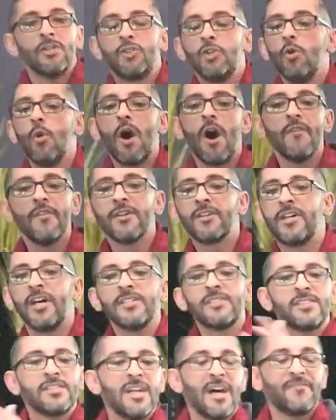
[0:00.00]
do all the
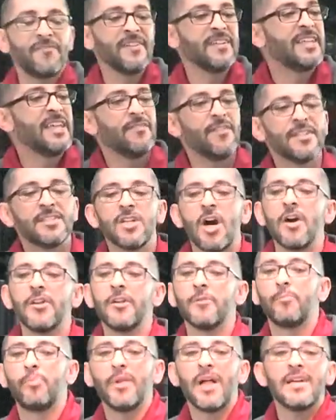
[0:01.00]
good stuff and give us all
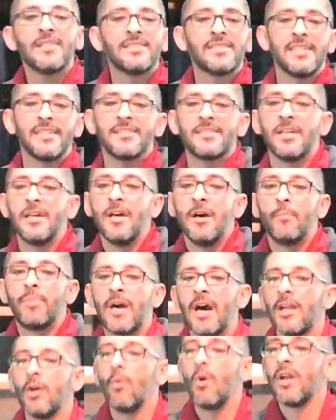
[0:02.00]
your blessings, but
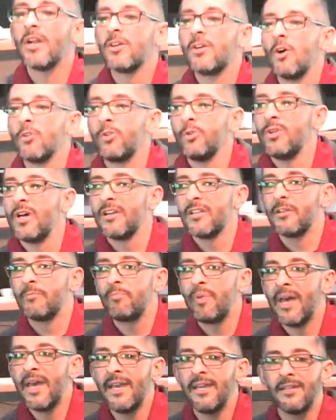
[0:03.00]
I don't want to go through none of
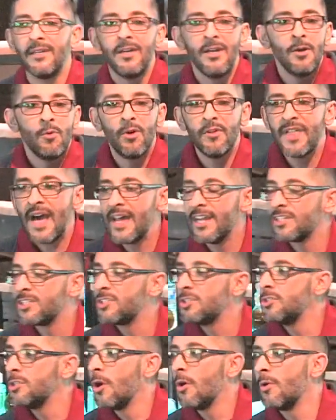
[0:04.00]
the pain. Well, that
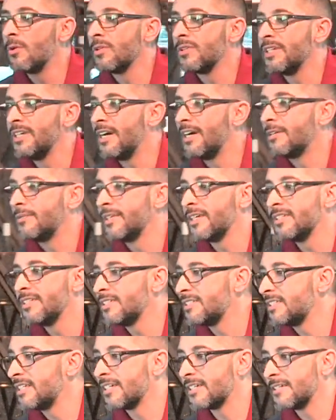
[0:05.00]
is totally
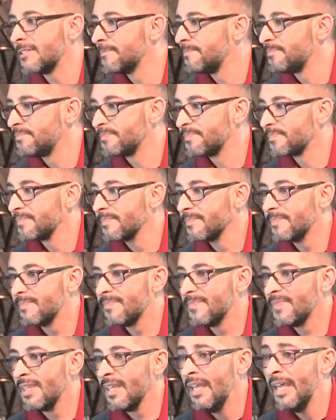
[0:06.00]
unrealistic.
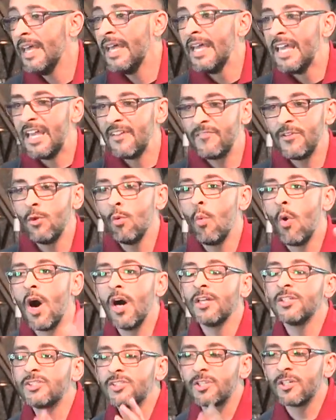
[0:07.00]
If you
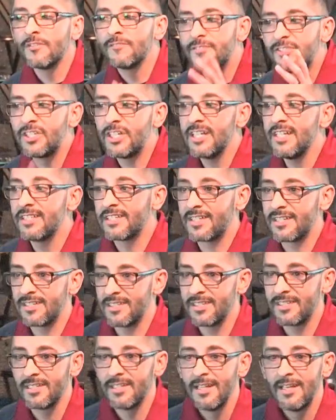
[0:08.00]
want to serve
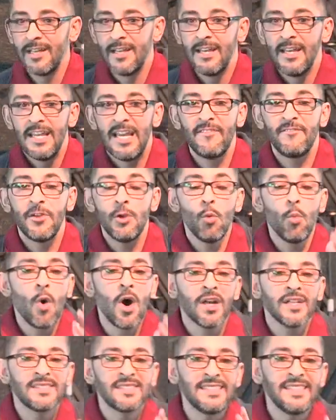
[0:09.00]
Jesus, if you
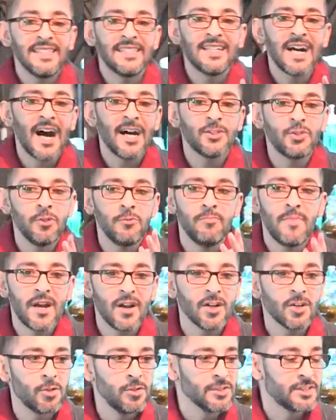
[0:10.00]
want to see God do
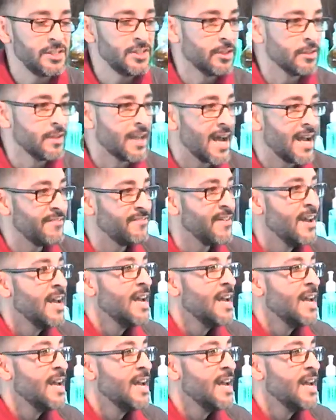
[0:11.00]
miracles in your life,